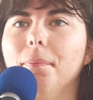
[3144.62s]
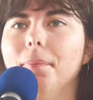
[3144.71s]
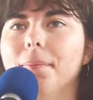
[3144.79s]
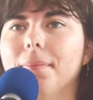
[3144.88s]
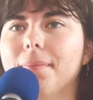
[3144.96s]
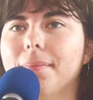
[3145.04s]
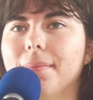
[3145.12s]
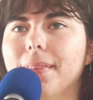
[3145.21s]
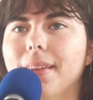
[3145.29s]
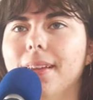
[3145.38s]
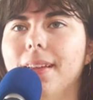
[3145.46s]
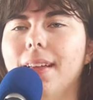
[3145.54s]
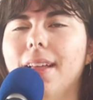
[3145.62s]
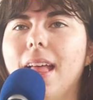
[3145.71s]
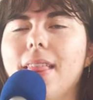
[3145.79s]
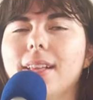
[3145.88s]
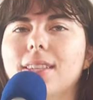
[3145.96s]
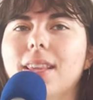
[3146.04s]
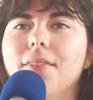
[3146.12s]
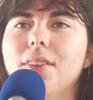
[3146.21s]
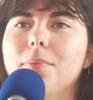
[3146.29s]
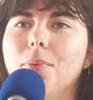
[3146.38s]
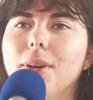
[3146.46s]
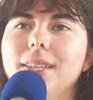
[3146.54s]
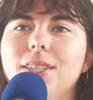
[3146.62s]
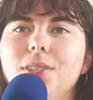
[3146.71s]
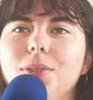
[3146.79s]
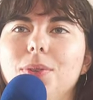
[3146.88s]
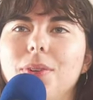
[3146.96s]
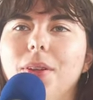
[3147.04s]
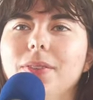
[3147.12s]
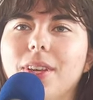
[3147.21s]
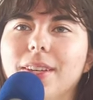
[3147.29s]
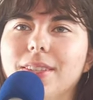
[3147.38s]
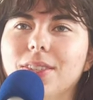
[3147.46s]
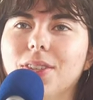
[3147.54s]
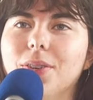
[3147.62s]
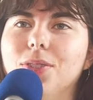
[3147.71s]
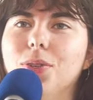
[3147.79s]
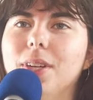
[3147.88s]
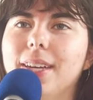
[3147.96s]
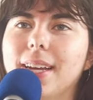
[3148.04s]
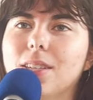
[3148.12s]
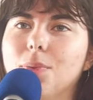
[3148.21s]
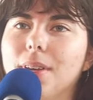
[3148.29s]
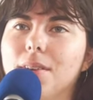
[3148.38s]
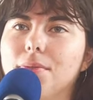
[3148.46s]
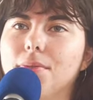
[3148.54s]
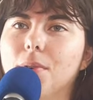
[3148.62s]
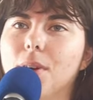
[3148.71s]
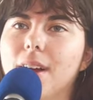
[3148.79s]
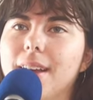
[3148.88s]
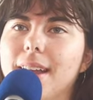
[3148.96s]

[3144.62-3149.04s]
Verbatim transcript: Mm. That's a lovely point to close on. So tune in next week for our